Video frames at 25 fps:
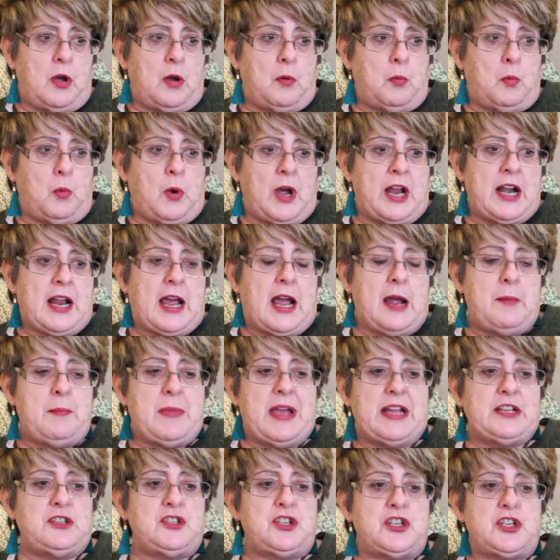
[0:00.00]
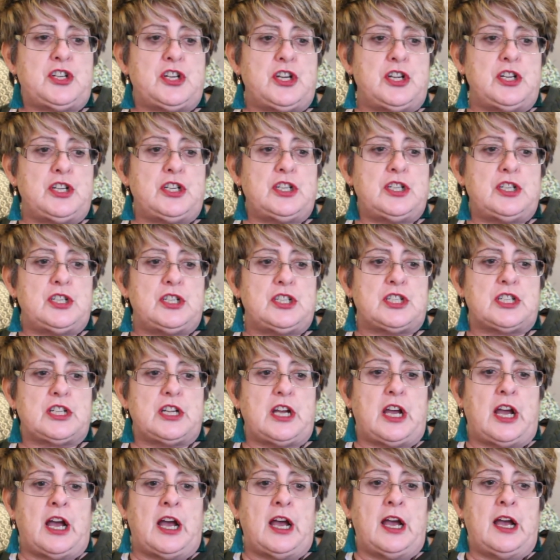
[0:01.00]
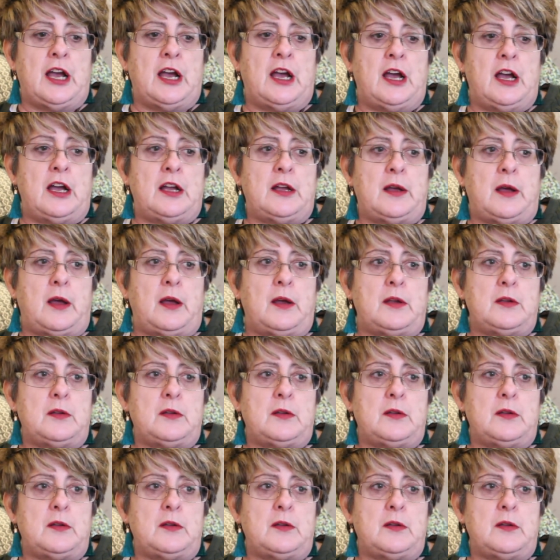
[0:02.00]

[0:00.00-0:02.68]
when I mentioned uh,